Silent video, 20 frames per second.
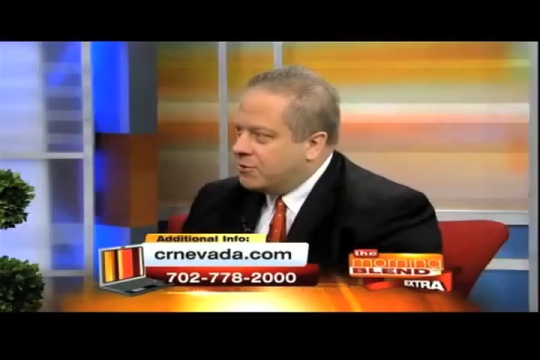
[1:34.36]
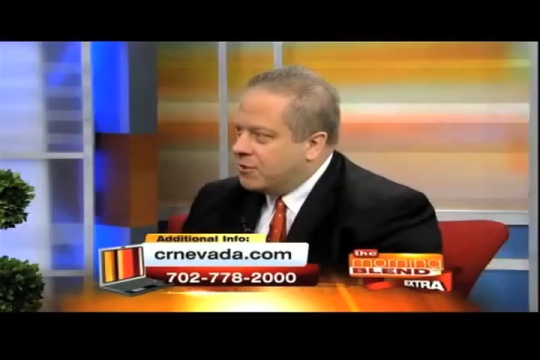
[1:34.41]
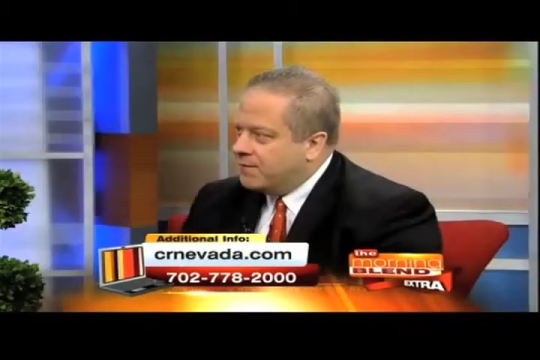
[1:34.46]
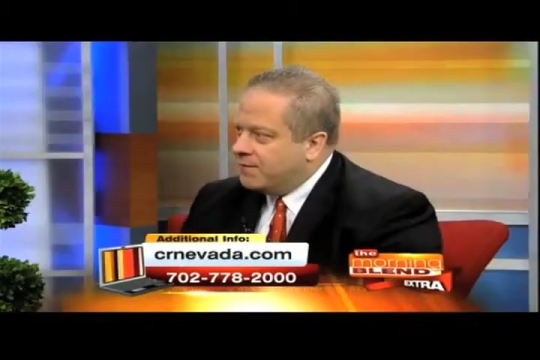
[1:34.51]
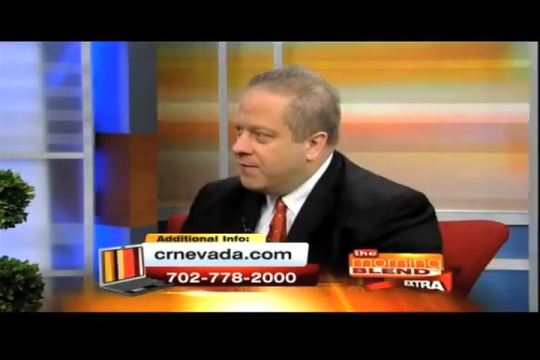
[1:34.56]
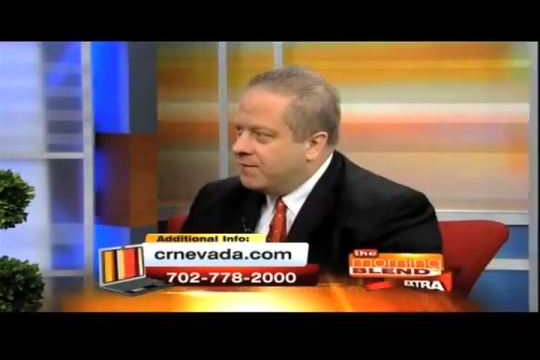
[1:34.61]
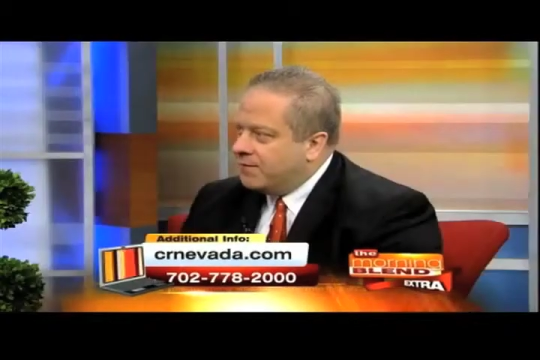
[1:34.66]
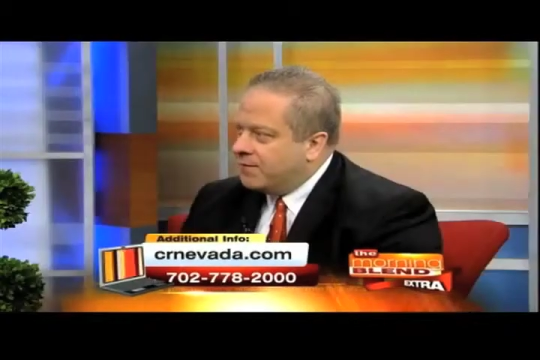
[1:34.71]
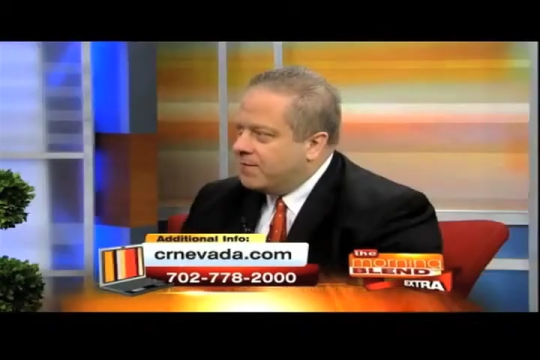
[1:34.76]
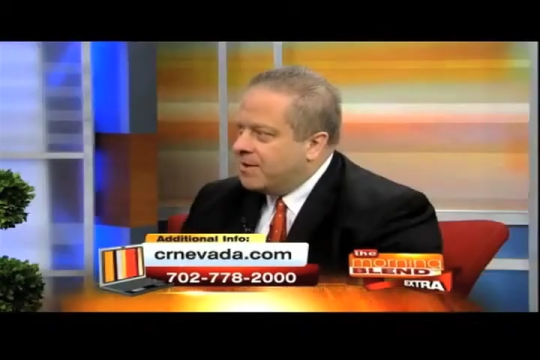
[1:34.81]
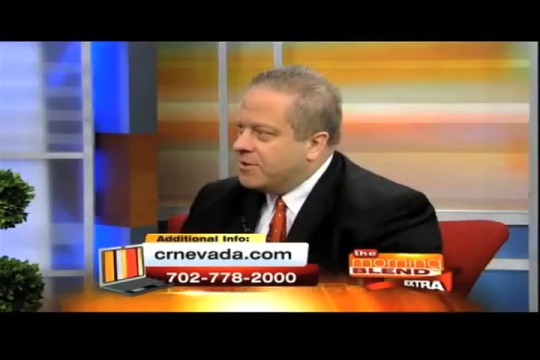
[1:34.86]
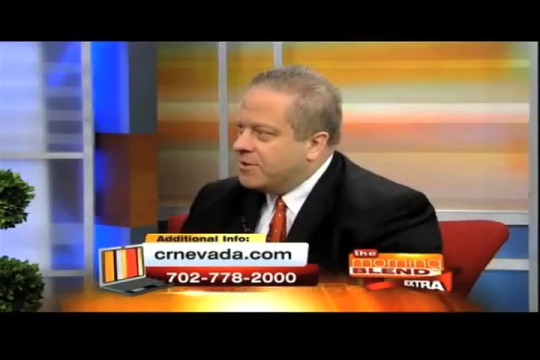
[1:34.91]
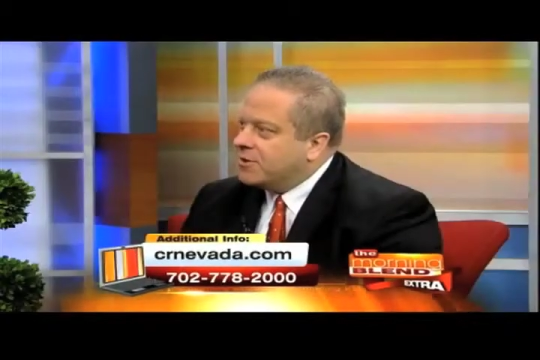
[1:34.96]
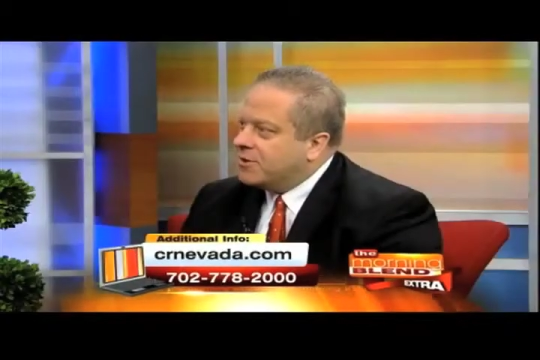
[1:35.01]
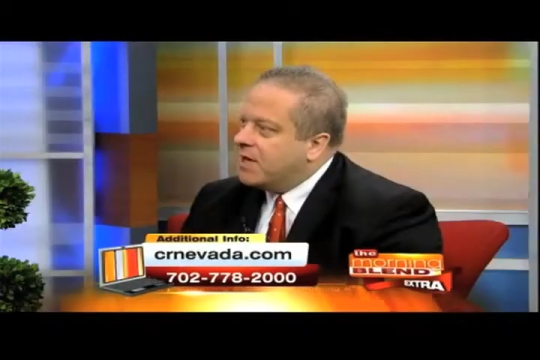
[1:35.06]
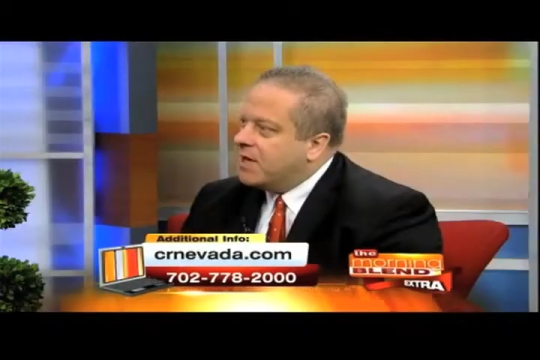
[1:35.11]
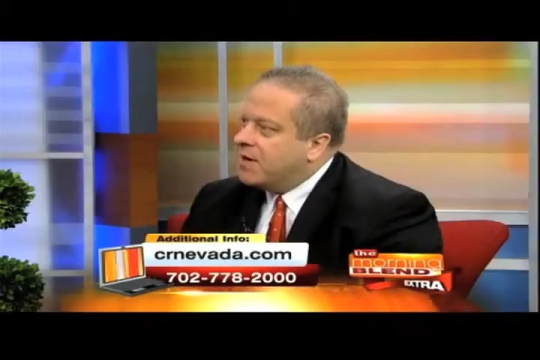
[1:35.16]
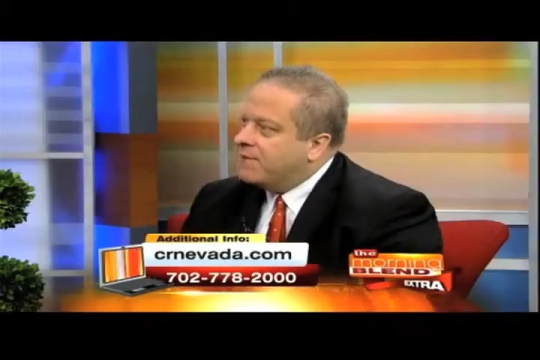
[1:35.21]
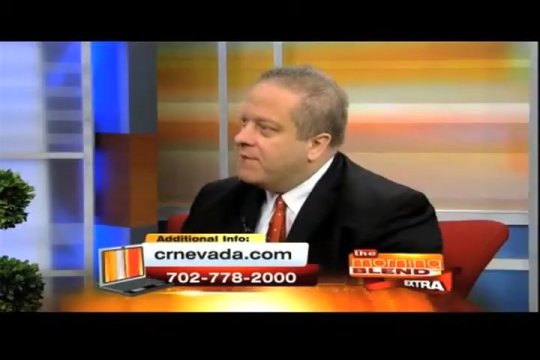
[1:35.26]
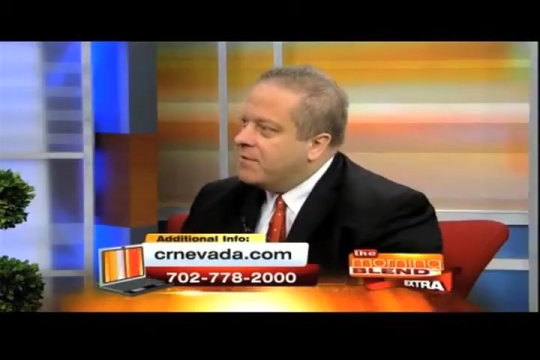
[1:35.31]
of information,
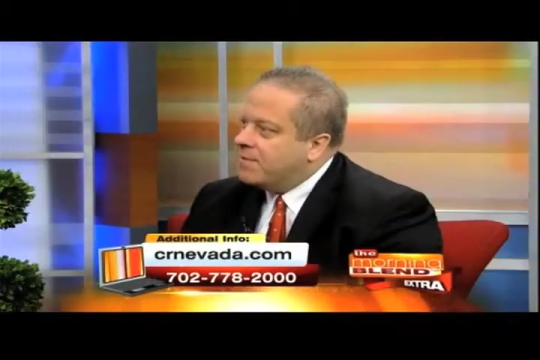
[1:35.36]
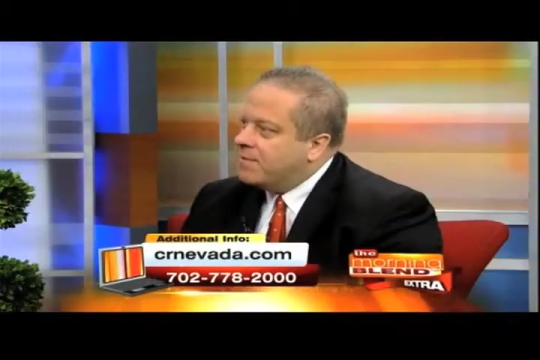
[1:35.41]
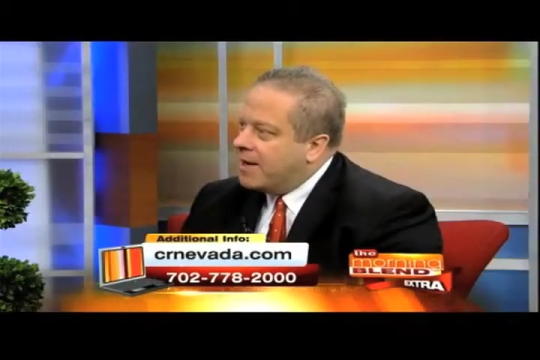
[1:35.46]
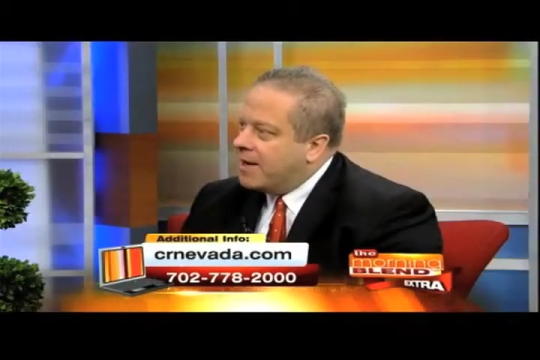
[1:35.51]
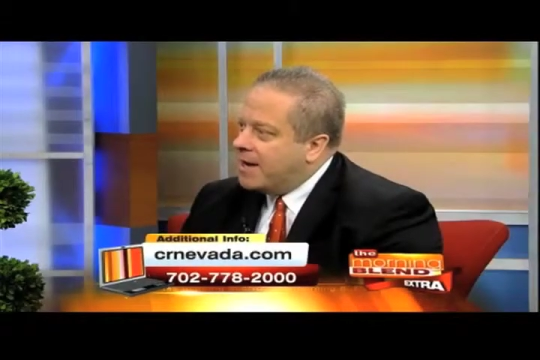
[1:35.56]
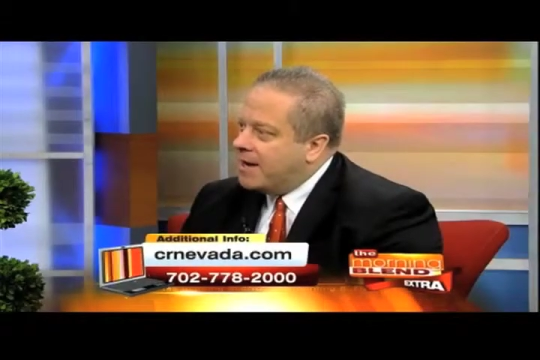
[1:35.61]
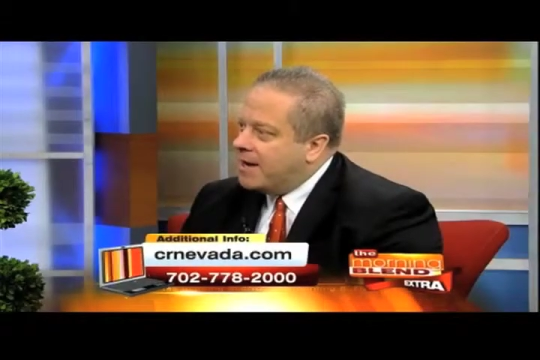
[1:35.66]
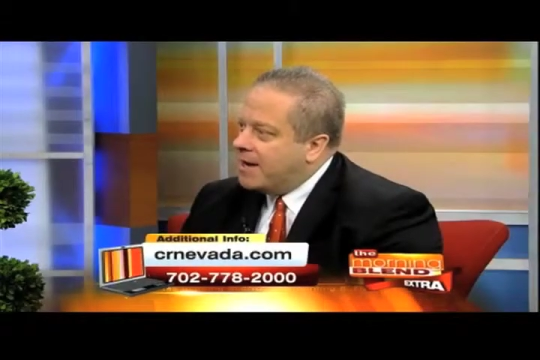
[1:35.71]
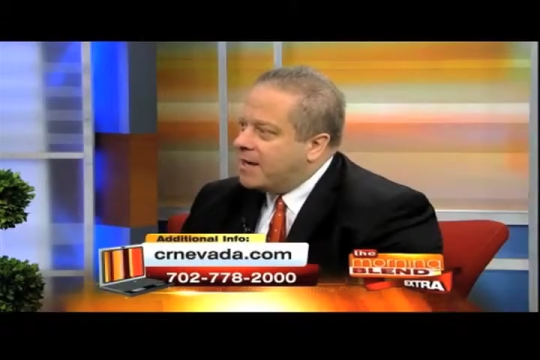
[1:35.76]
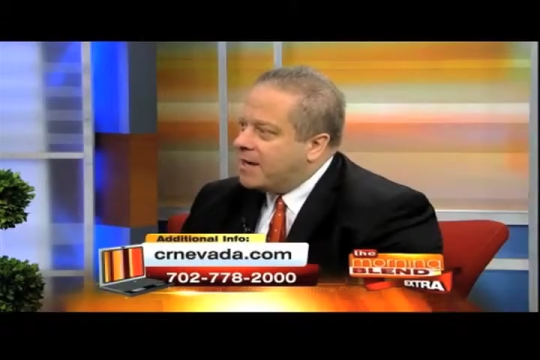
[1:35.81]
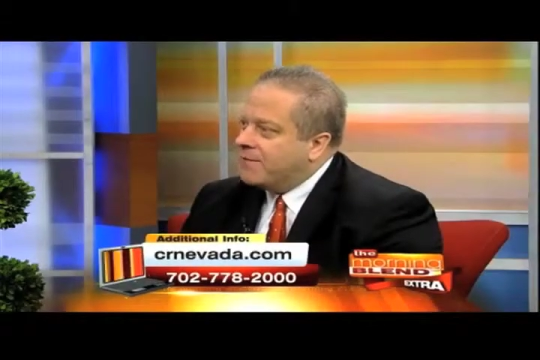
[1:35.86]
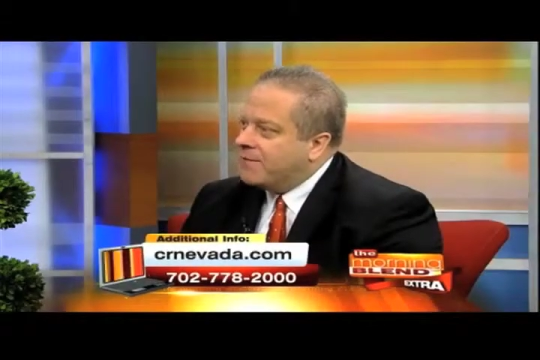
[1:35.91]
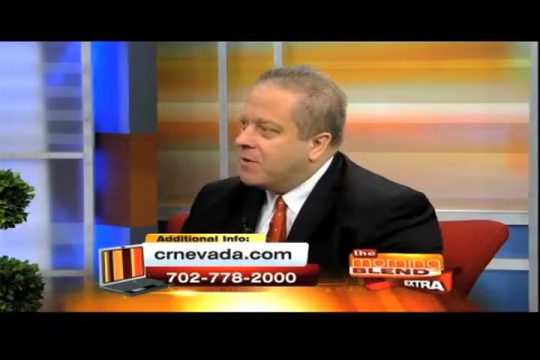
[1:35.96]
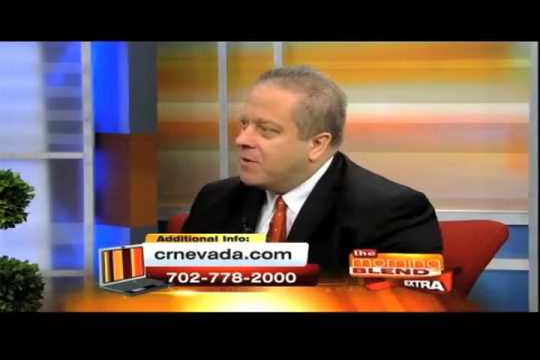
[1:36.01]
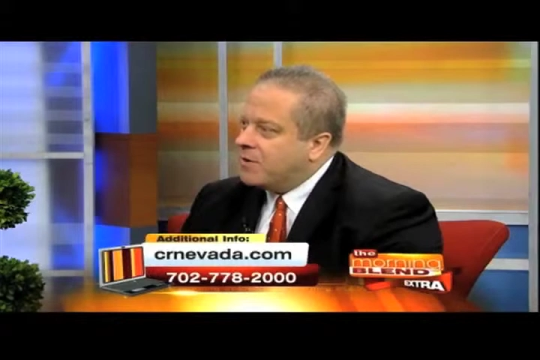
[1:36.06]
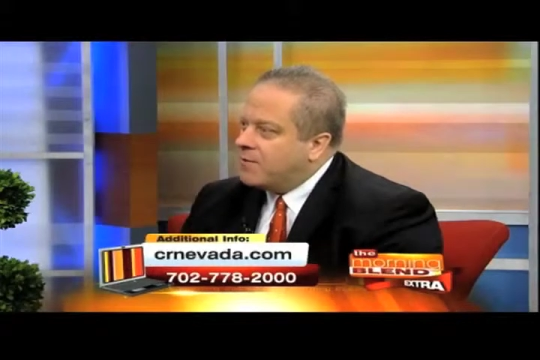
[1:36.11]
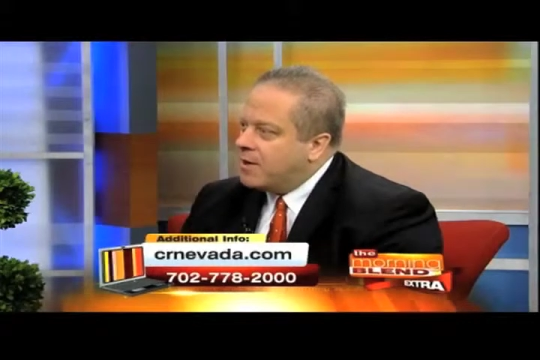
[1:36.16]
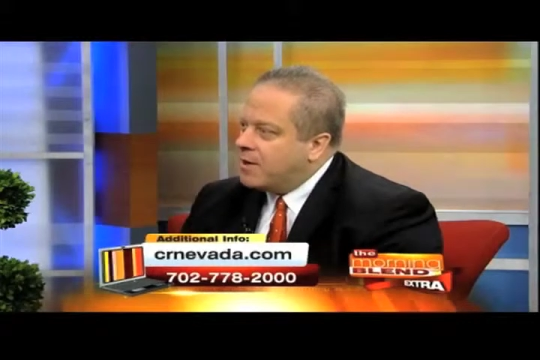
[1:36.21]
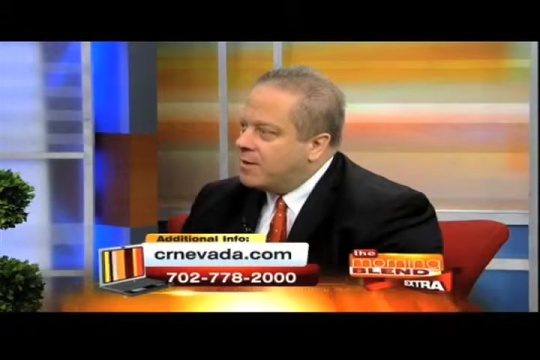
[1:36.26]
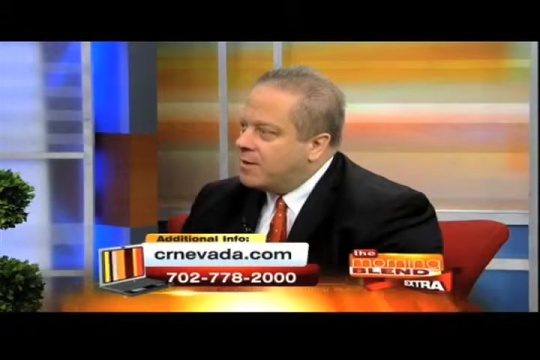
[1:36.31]
every bank, every
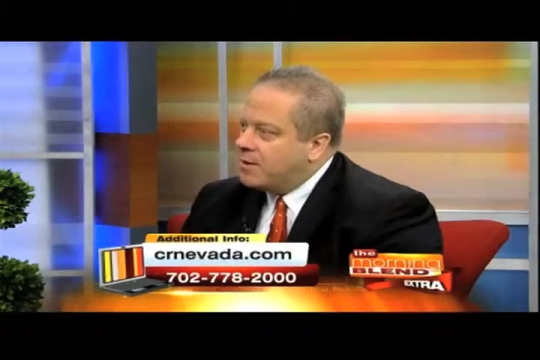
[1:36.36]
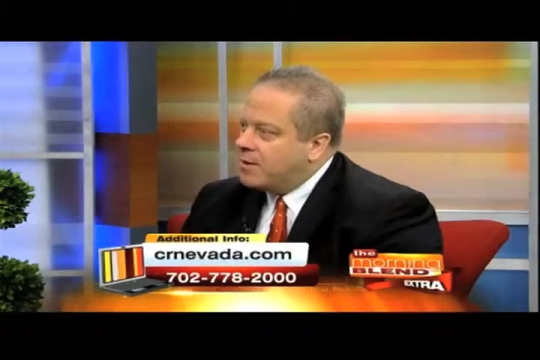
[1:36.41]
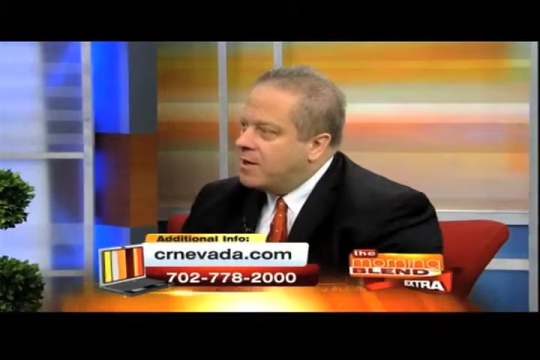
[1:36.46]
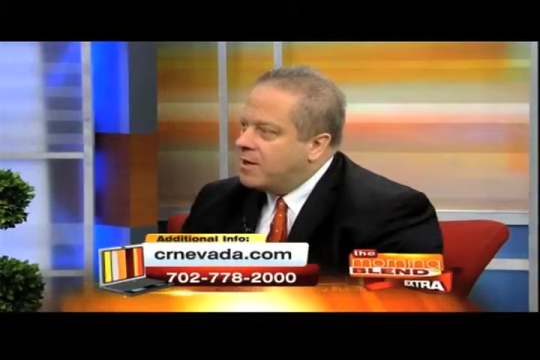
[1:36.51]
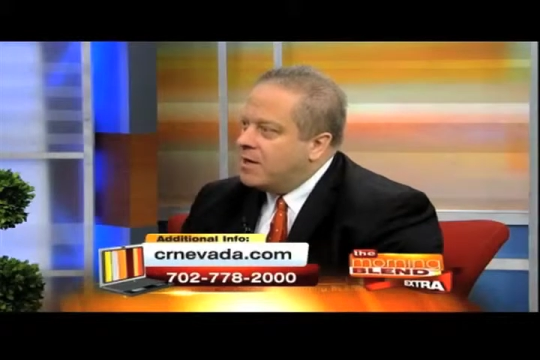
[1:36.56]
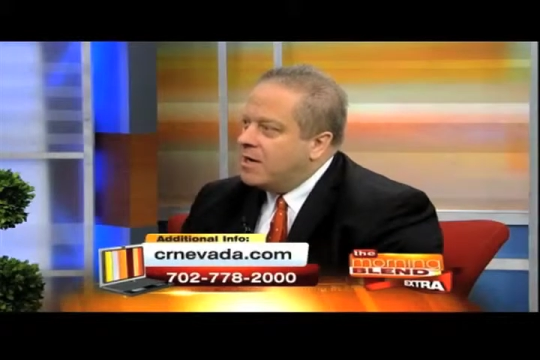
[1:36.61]
creditor,